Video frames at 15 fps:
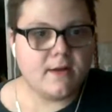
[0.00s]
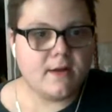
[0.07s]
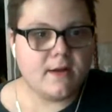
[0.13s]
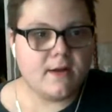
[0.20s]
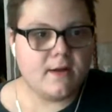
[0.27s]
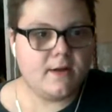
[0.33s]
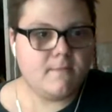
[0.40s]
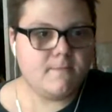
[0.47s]

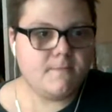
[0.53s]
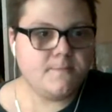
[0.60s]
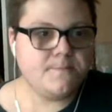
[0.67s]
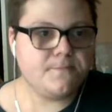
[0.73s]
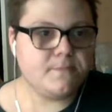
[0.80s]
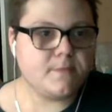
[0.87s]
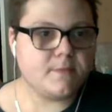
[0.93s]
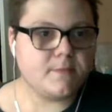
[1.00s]

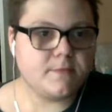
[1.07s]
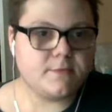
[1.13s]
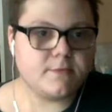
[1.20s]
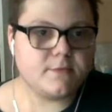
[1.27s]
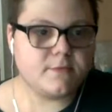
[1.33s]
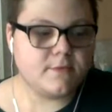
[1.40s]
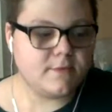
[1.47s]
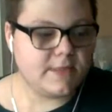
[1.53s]

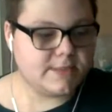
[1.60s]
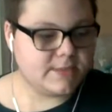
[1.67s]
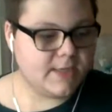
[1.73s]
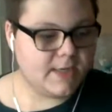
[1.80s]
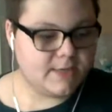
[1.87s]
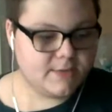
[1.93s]
That's kind